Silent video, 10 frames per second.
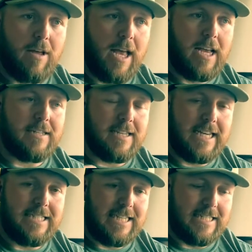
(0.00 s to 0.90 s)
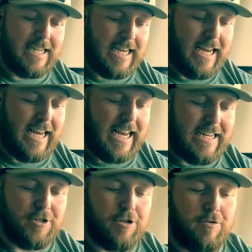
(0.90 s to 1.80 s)
as easy to get
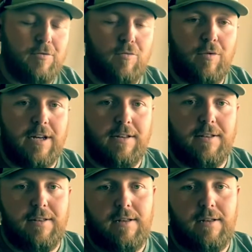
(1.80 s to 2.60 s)
into with